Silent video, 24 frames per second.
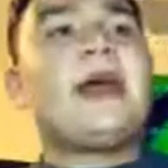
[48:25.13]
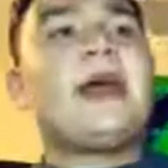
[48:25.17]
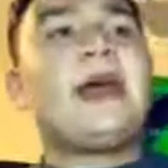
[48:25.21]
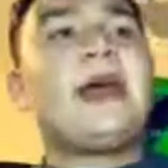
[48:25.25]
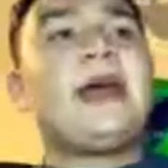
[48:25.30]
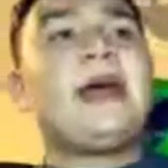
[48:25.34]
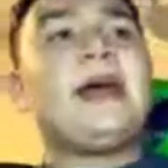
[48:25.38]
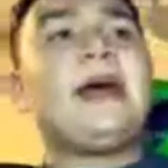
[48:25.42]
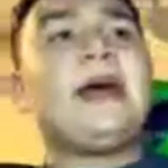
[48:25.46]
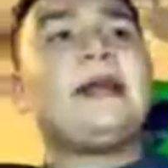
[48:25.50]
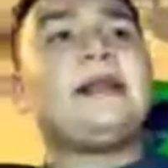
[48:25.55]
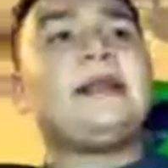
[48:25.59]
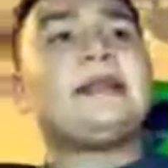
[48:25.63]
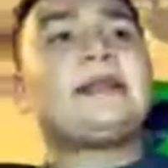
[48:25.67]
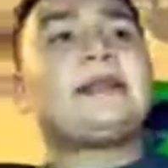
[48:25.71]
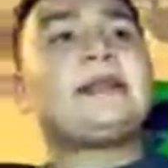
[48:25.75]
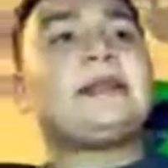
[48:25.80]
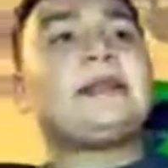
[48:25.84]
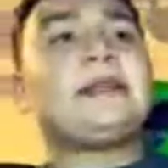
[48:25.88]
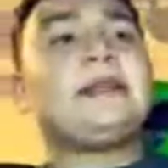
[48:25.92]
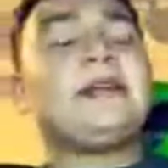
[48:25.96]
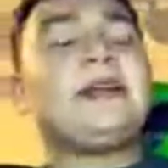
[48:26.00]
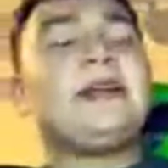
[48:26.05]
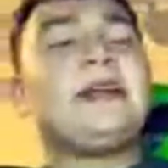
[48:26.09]
And
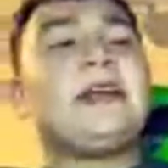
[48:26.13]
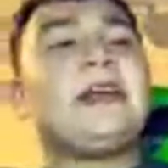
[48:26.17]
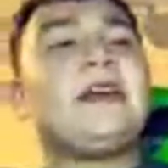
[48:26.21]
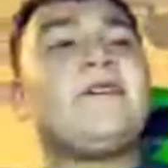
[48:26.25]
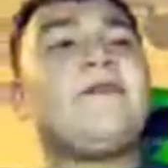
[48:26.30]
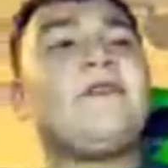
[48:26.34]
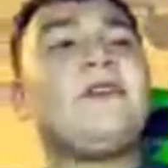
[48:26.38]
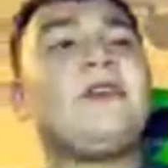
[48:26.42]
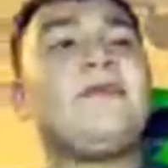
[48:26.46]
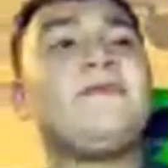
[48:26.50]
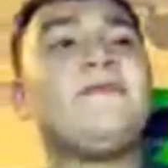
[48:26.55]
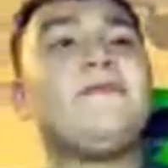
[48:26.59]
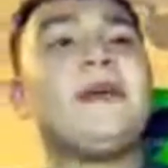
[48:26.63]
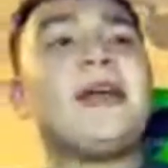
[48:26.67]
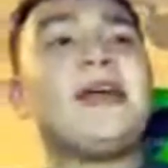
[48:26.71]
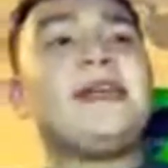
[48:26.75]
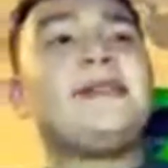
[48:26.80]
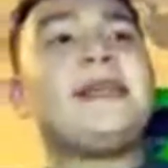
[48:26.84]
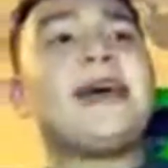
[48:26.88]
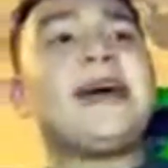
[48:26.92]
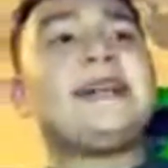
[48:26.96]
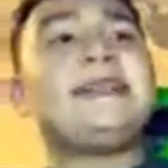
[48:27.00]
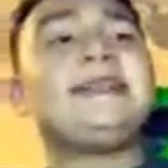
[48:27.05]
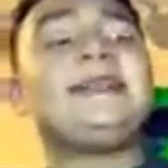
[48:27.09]
if he
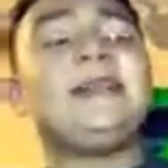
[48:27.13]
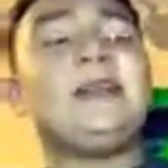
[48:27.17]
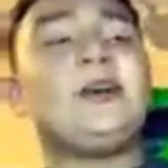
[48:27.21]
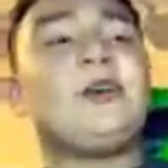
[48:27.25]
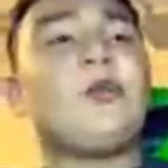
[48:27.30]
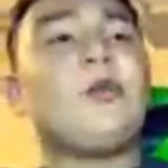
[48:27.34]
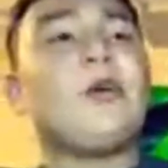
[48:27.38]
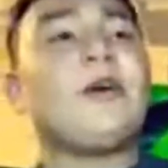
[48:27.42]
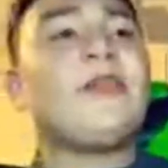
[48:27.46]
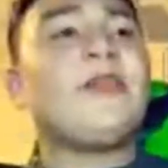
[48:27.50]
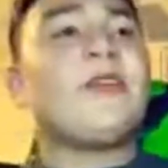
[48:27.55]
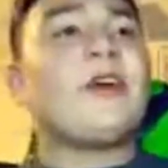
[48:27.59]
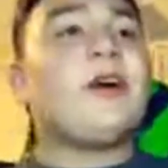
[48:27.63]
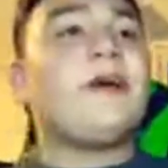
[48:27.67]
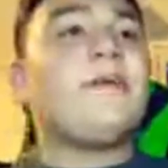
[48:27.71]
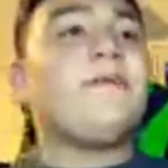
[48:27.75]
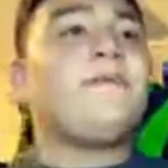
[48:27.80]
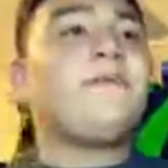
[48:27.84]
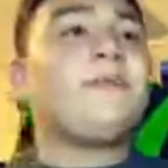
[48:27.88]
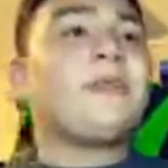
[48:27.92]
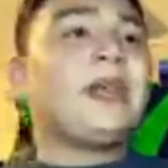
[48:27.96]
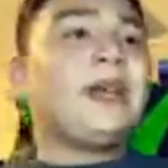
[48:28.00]
made that deal with him,